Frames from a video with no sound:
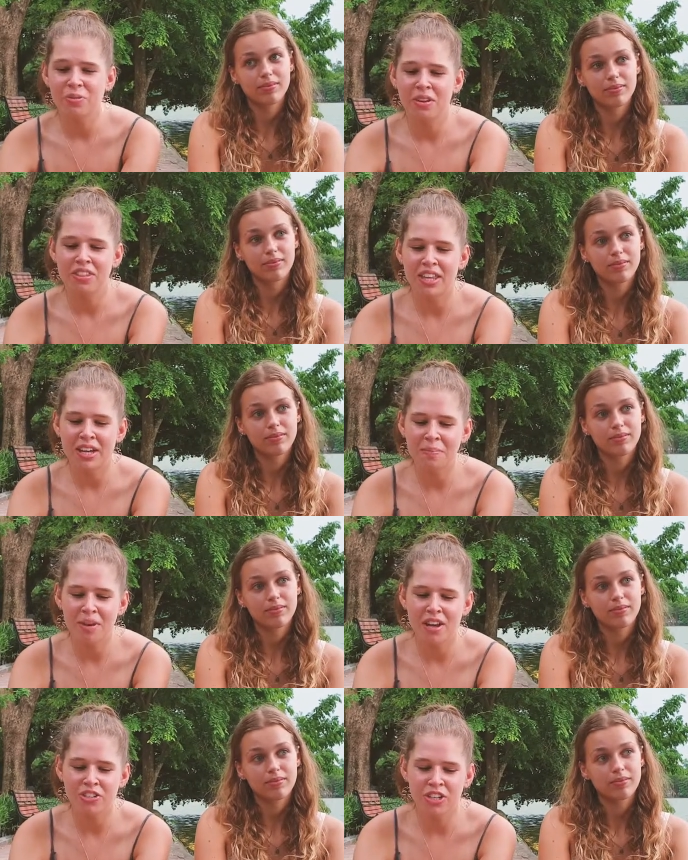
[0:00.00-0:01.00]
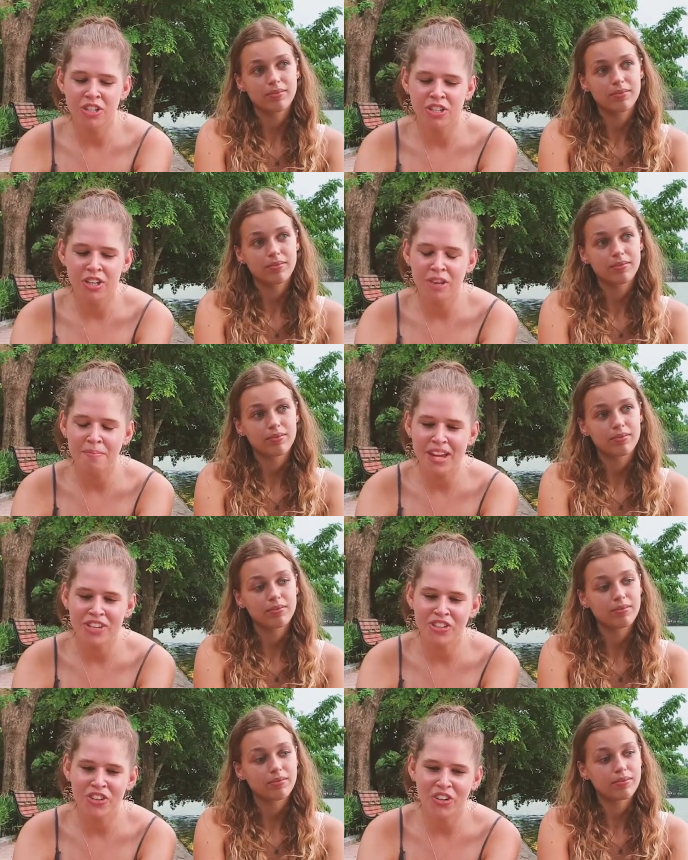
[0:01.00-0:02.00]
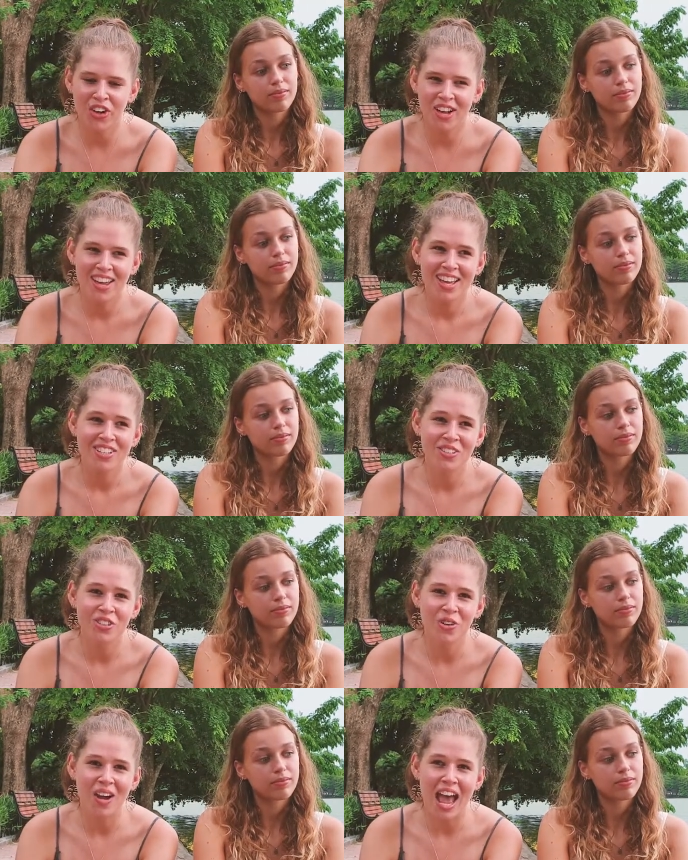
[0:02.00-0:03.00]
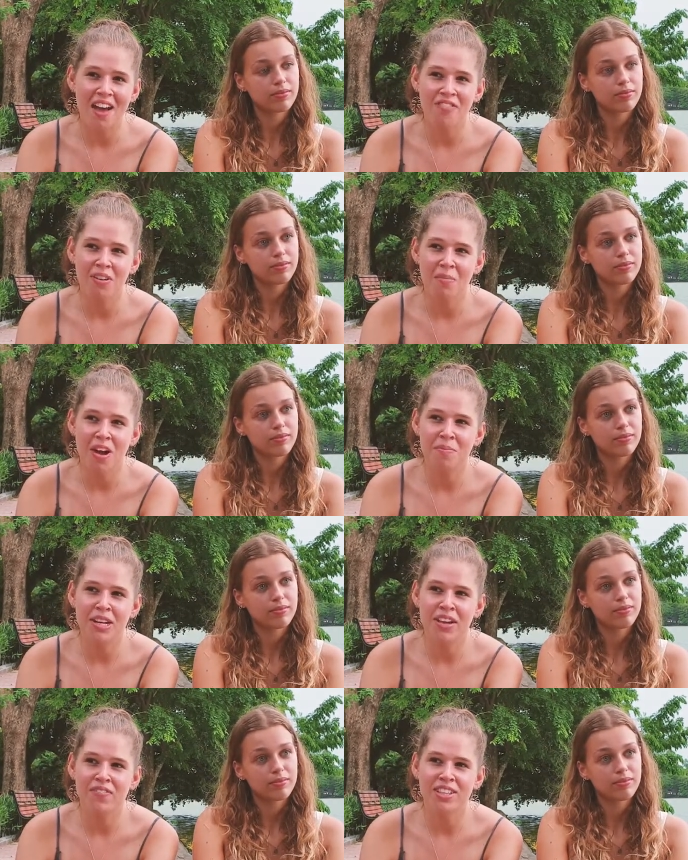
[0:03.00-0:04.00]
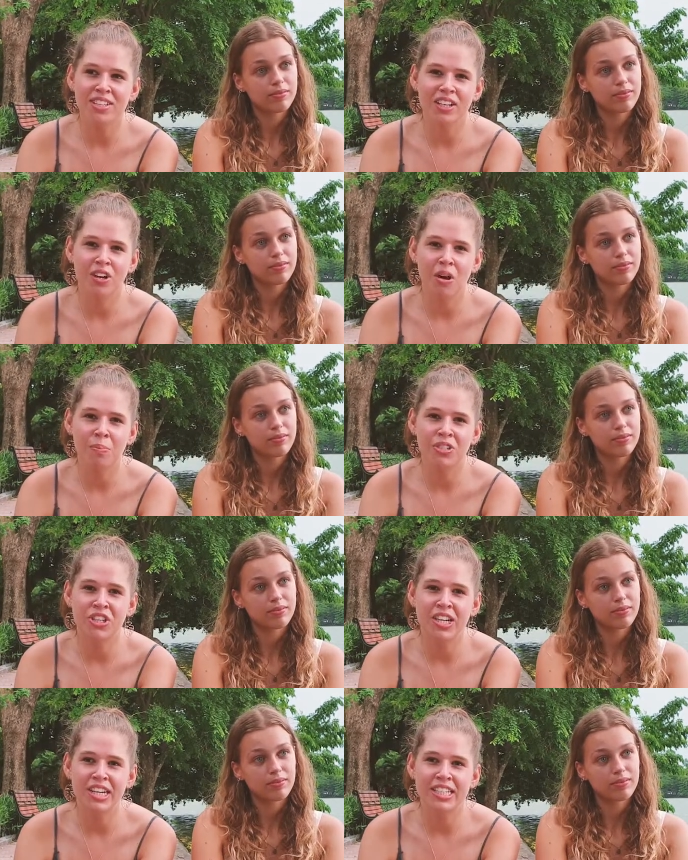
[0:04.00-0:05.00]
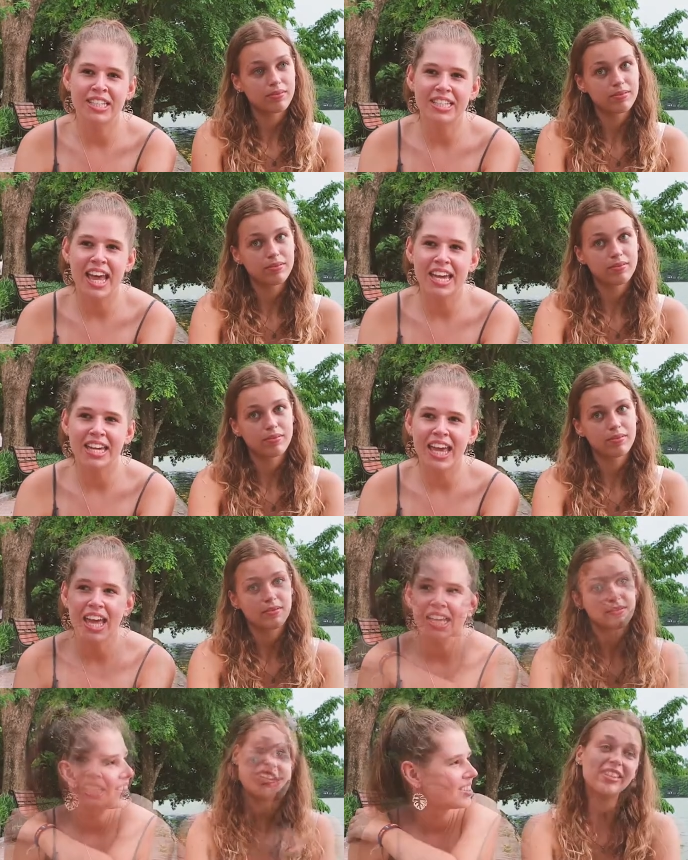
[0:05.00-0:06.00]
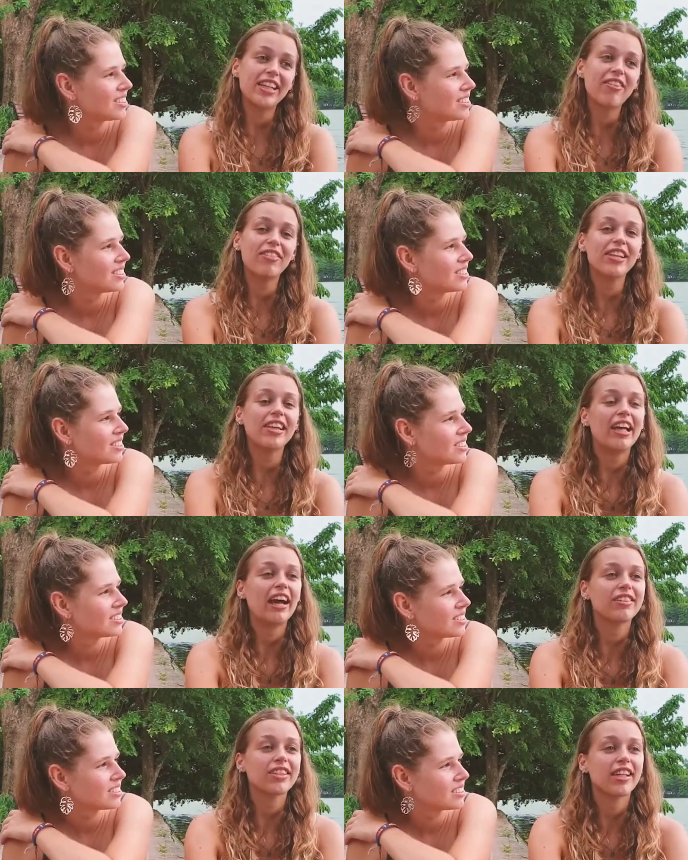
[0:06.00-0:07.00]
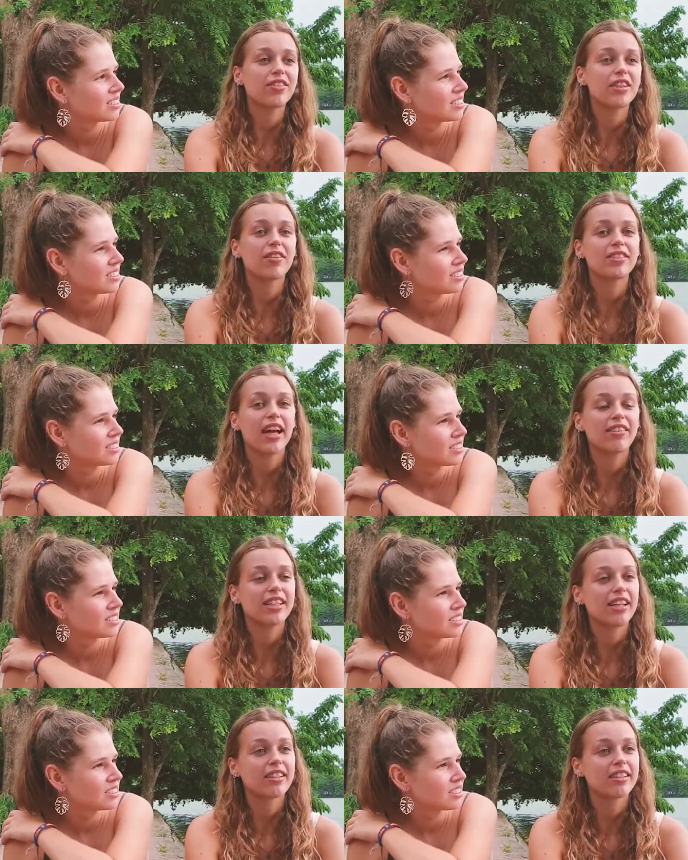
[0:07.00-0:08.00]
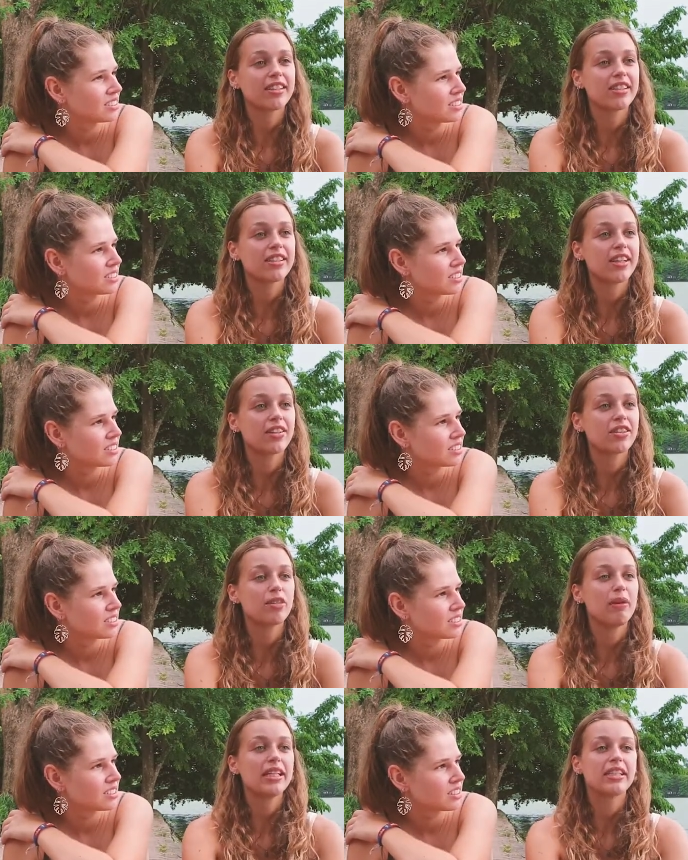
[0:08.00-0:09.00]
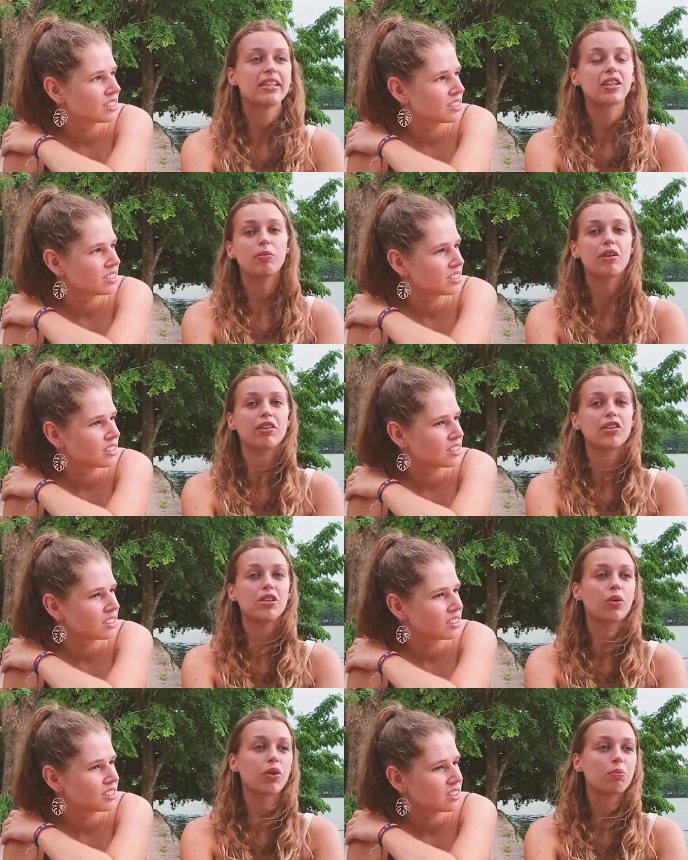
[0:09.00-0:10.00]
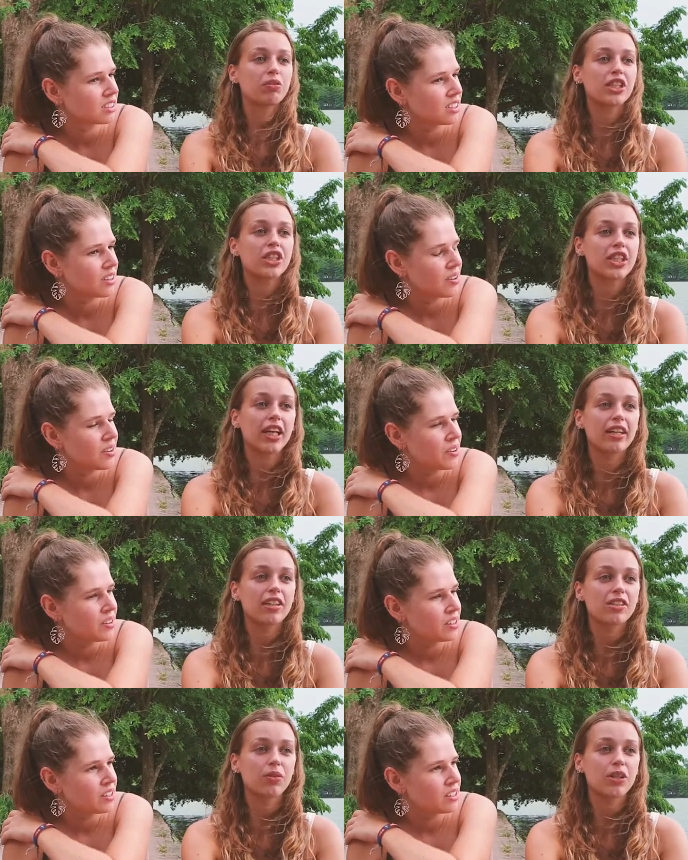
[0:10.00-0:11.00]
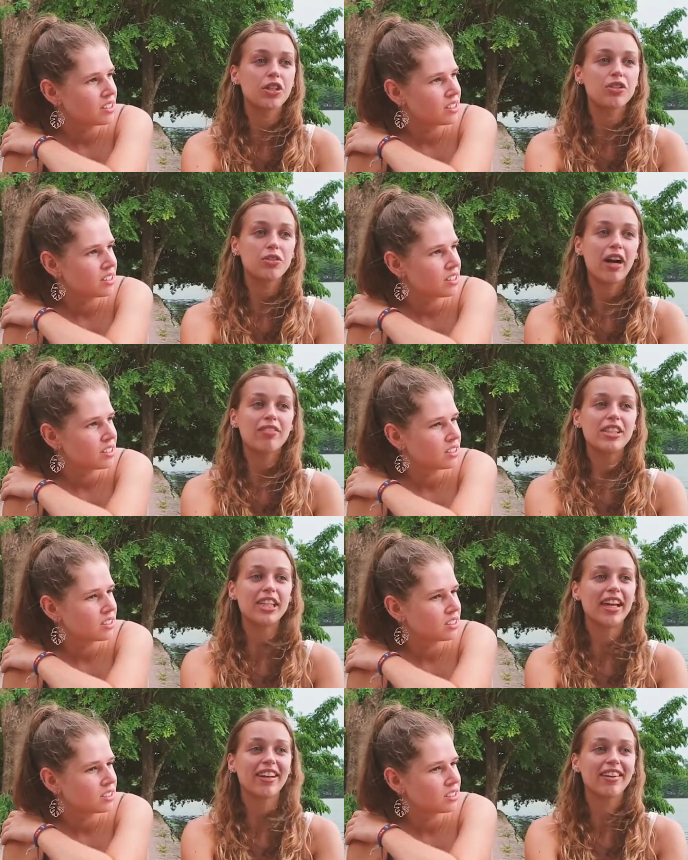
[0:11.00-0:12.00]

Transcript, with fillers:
Speaker 1: one thing, but just to make sure to enjoy every moment, if there's like an opportunity, take it. Just
Speaker 2: definitely allow yourself to have down days because it's such an amazing experience, you want to appreciate it. So when you do have a day,